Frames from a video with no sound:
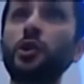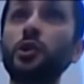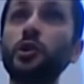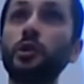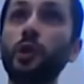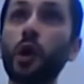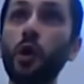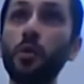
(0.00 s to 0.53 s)

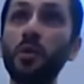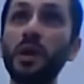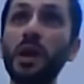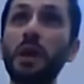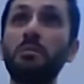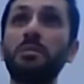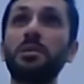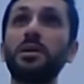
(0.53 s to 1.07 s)
you open
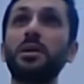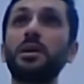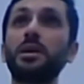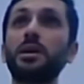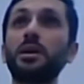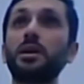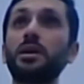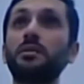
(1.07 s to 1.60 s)
up
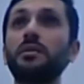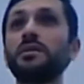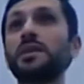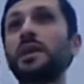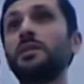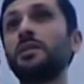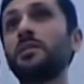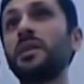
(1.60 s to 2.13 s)
this
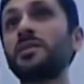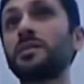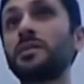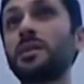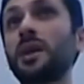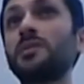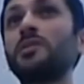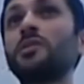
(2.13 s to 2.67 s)
AhlulBayt
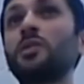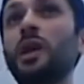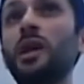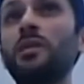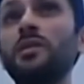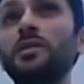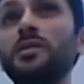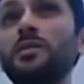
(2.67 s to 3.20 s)
society to
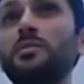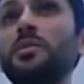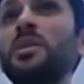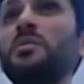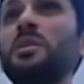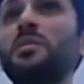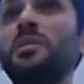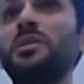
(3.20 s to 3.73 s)
others.
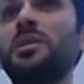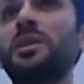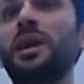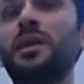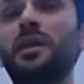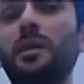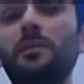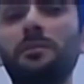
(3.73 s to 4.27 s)
Bring people
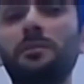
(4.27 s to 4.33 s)
together.